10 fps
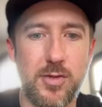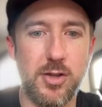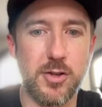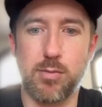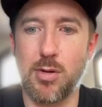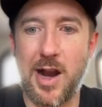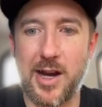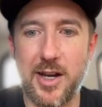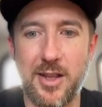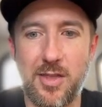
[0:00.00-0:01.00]
those
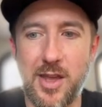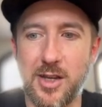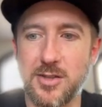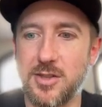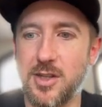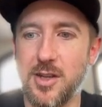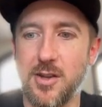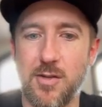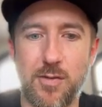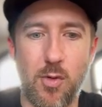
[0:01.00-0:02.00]
bracketed things
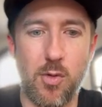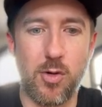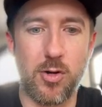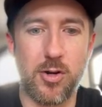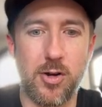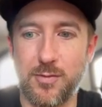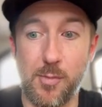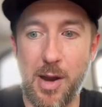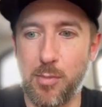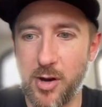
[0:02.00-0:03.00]
for
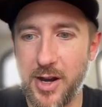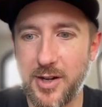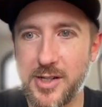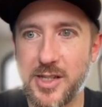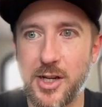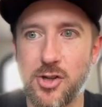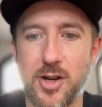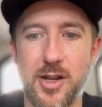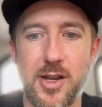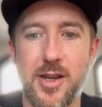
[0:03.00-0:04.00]
my brand,
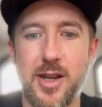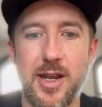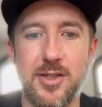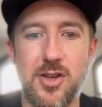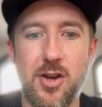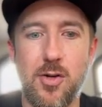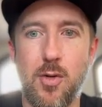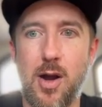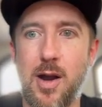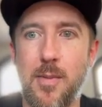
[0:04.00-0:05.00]
etc. And
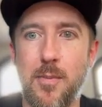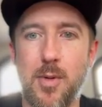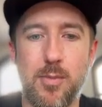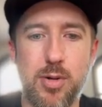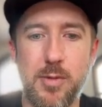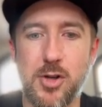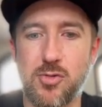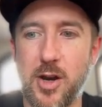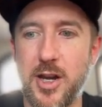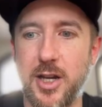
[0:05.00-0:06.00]
so I'm pretty much
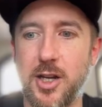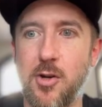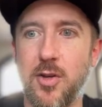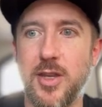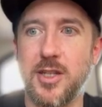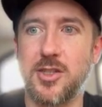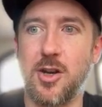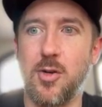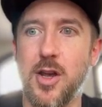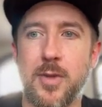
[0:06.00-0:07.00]
ready to go on this.
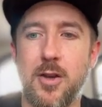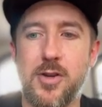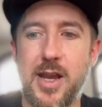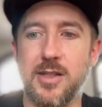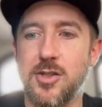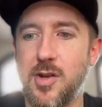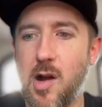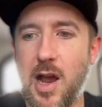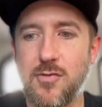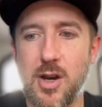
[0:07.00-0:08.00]
So, okay, so now
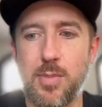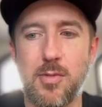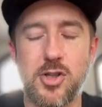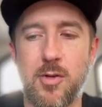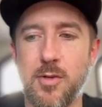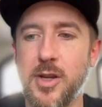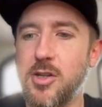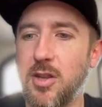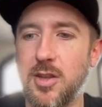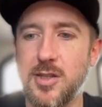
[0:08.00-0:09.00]
after I publish it, I want to make
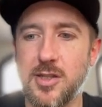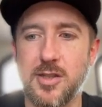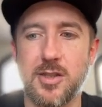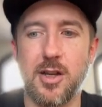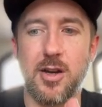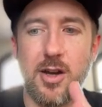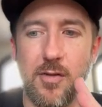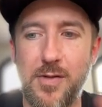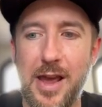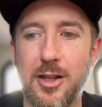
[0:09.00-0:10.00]
sure that this is
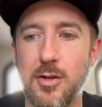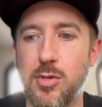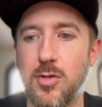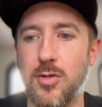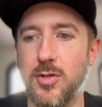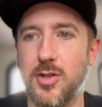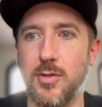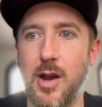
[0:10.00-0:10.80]
available to